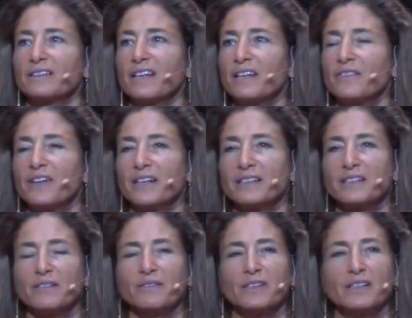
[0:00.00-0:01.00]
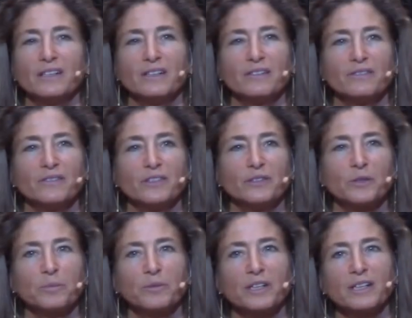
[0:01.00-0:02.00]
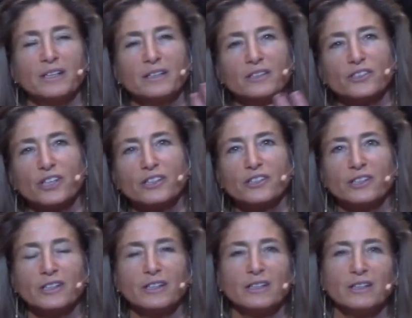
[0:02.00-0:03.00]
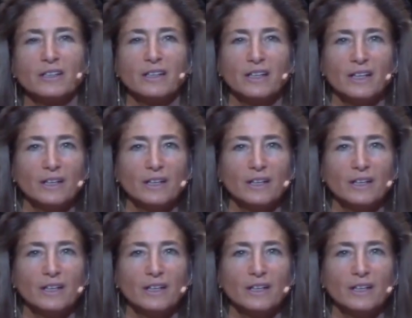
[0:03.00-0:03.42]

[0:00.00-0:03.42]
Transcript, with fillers: a lot of activity of interpreting, judging,